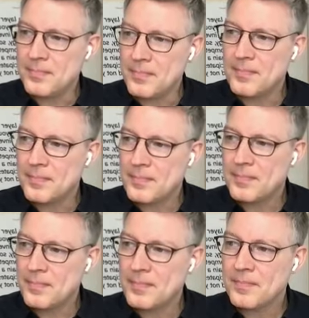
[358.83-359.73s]

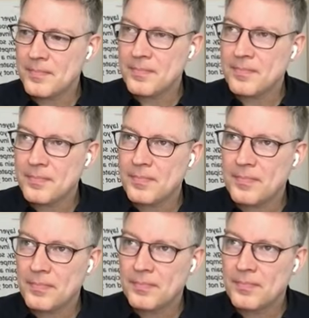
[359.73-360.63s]

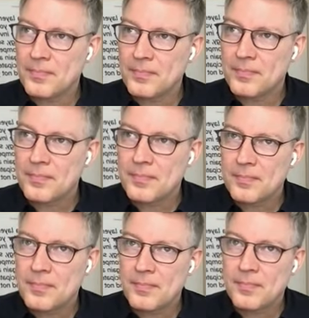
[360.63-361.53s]

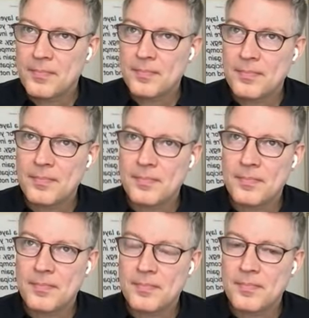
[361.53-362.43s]

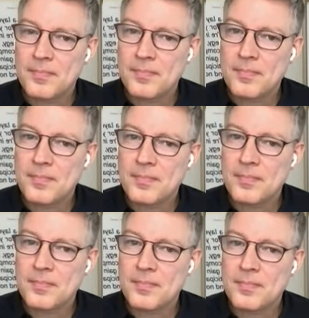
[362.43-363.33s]

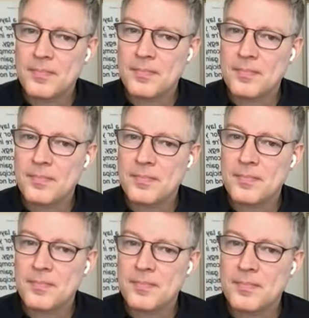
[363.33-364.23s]
No words are spoken by the person on screen.